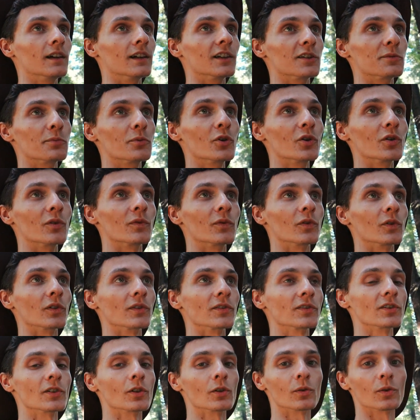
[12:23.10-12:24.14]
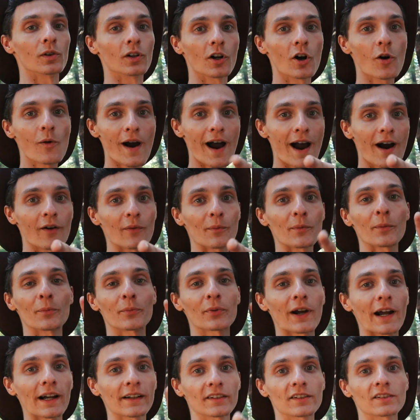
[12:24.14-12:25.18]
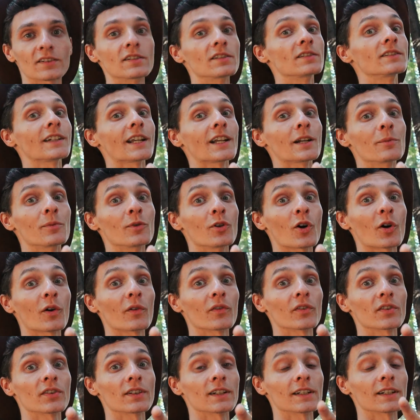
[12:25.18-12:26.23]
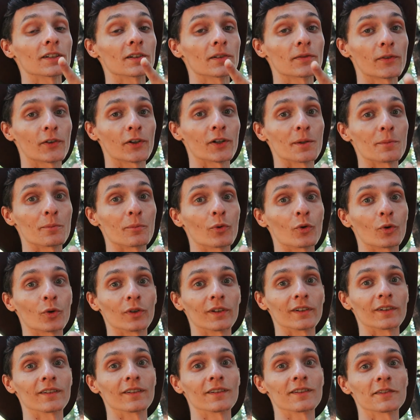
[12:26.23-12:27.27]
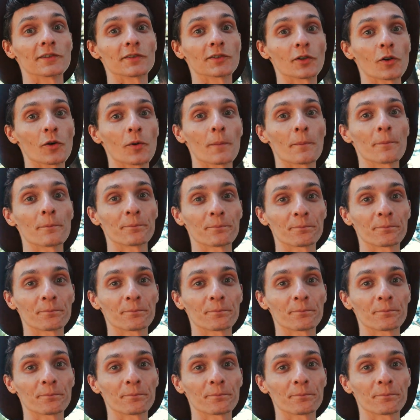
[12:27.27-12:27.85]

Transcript: It's beautiful. So go out, but practice sustainable harvesting. It's very important. So.